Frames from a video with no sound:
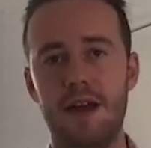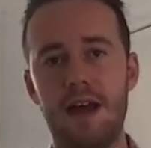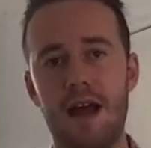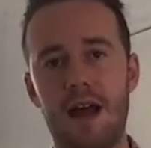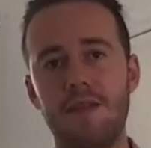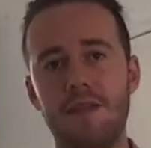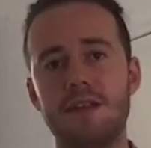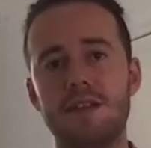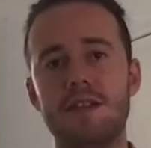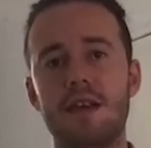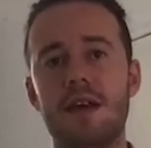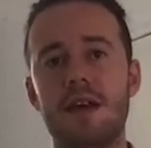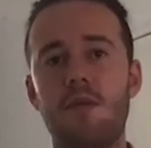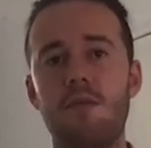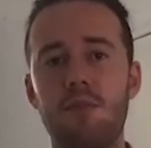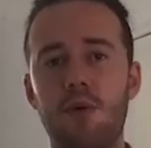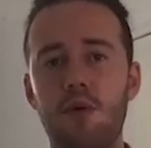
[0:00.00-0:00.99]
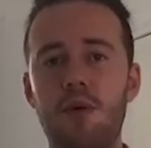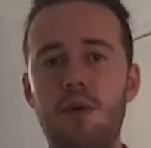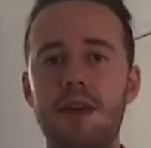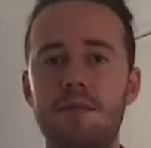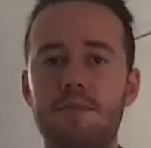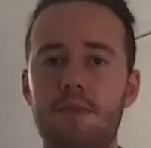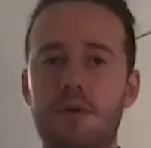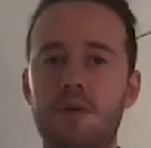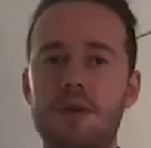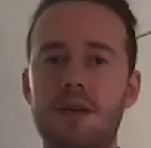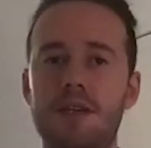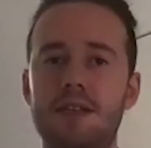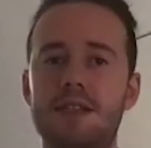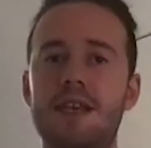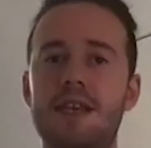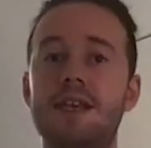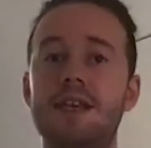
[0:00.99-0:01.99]
And this is onboarding
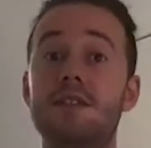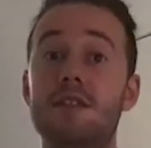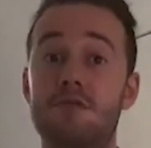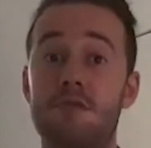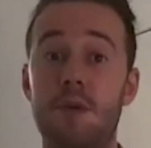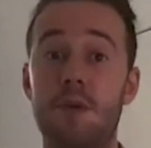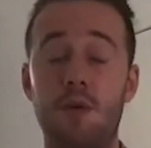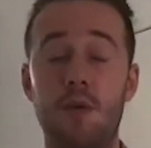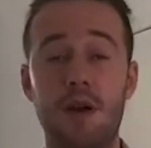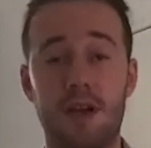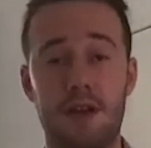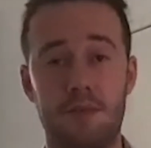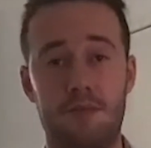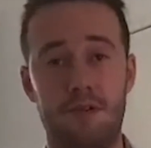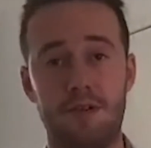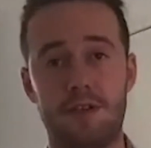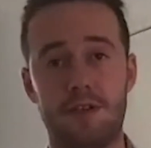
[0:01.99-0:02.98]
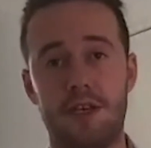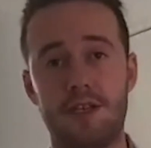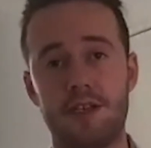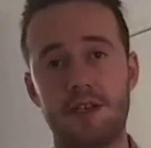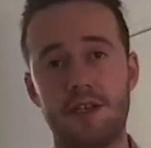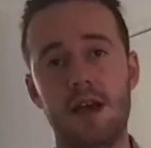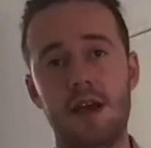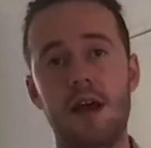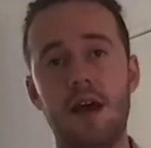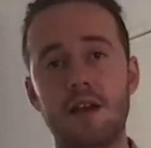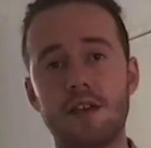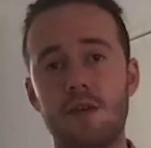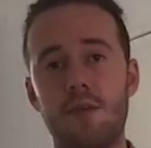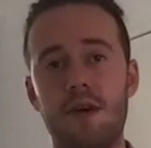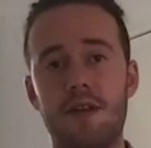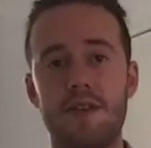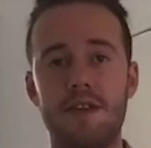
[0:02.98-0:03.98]
employees into the remote working process. So
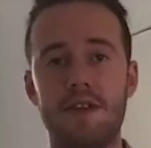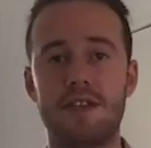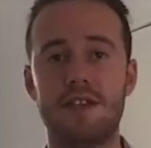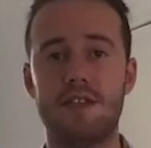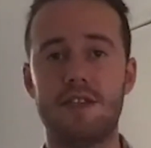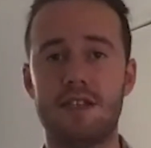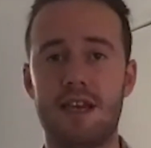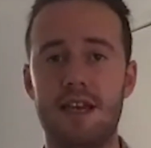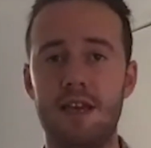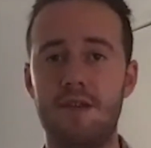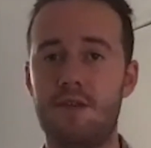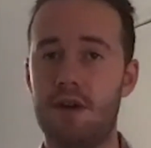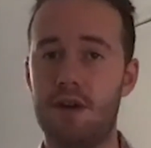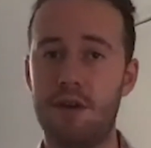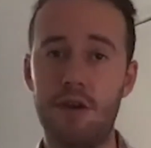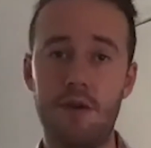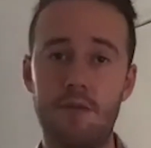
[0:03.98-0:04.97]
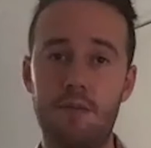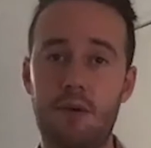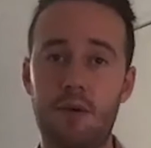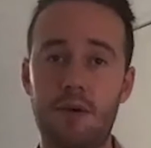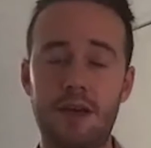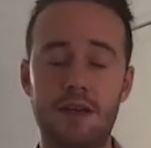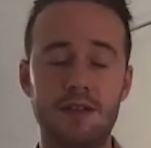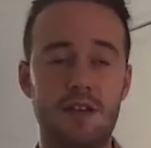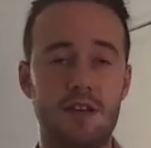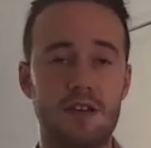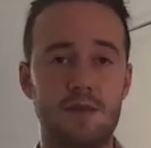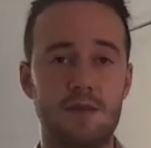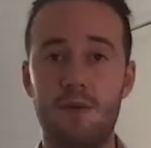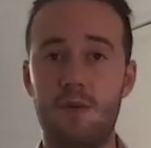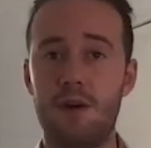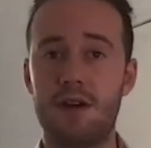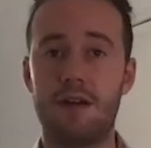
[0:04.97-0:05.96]
whether this is, say, you've got a new employee who's going to be
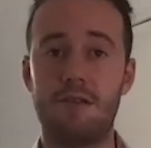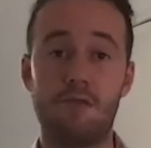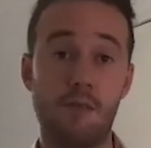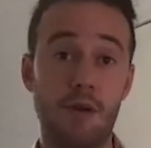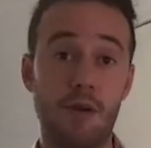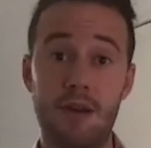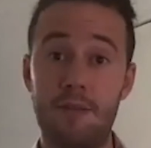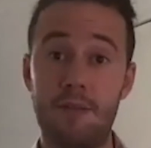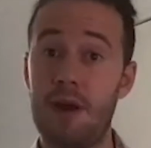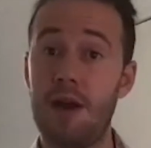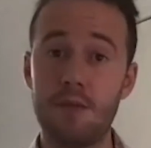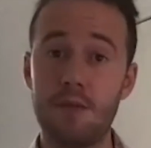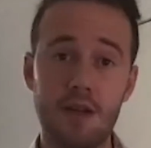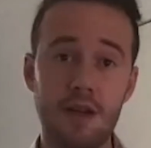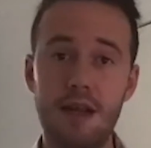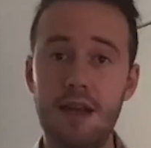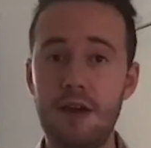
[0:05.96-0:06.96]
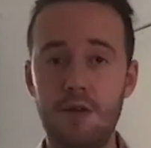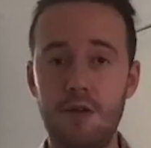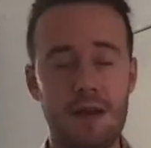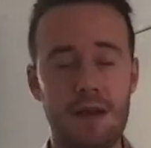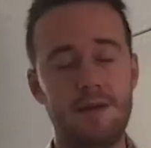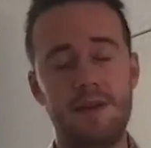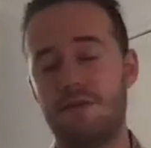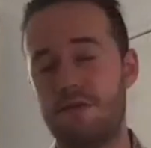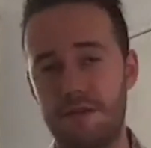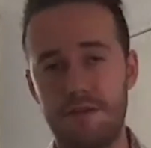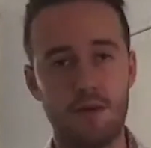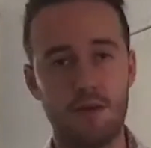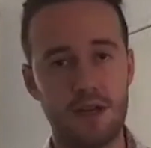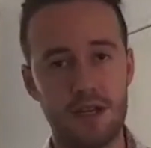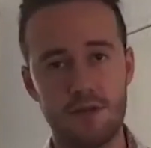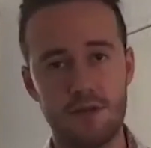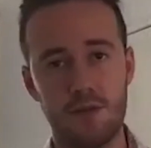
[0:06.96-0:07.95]
working remotely permanently, or maybe 3-4
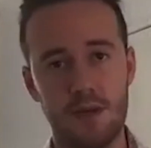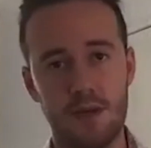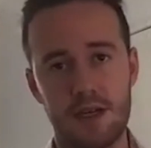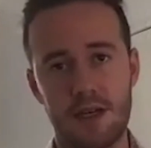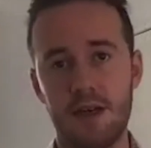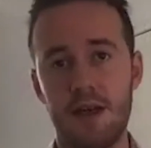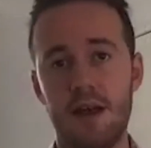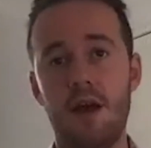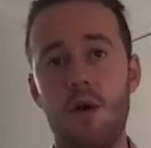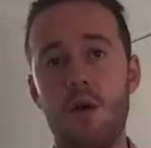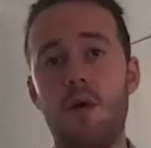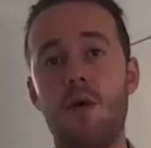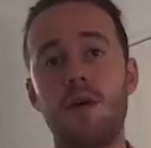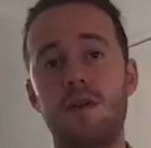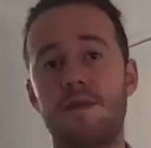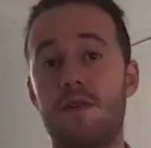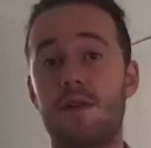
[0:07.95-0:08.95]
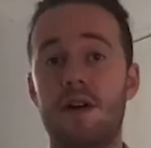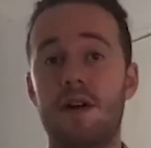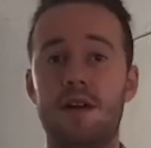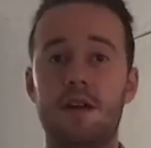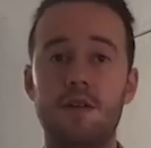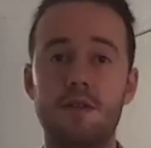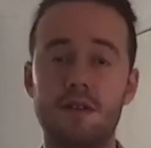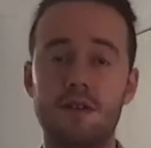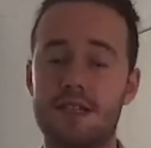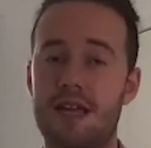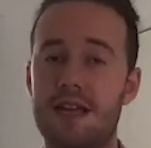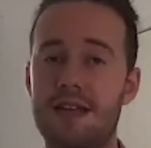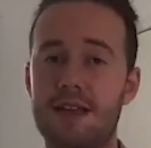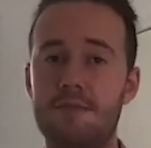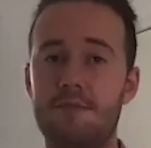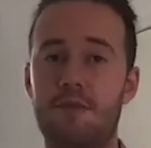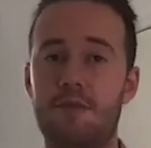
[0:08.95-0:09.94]
days a week, or you've got a
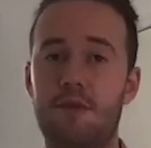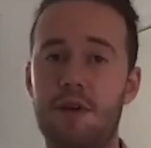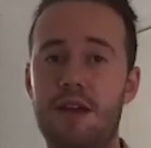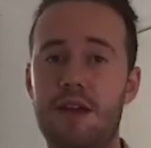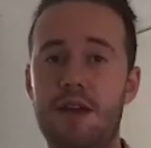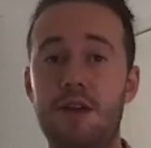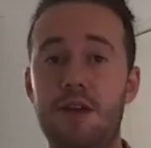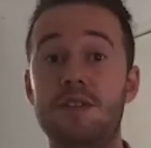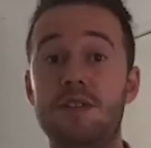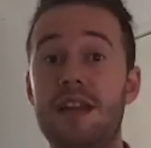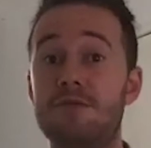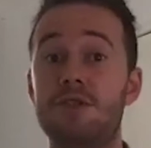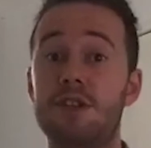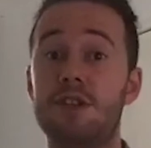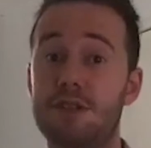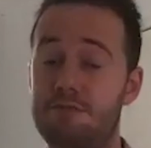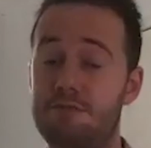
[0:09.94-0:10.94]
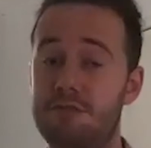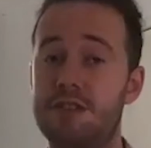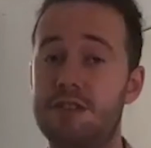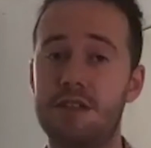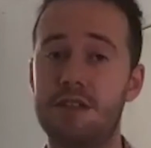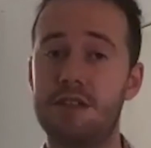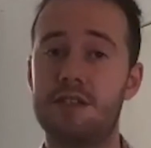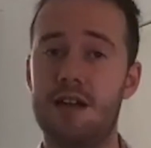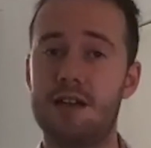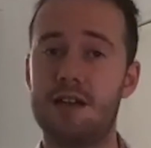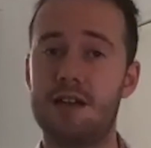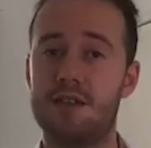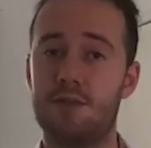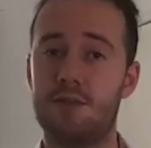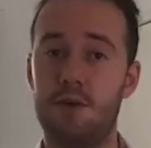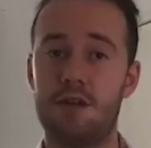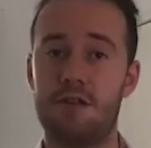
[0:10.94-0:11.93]
long-standing employee who's now just recently starting
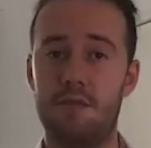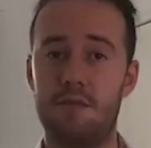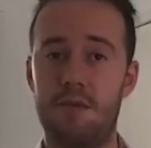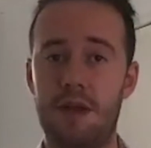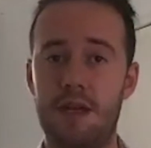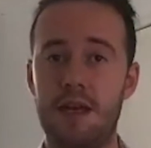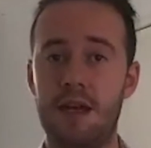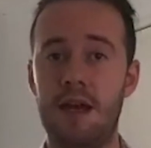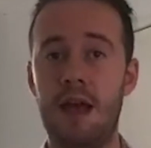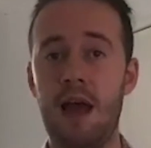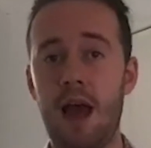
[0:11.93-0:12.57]
to work remotely.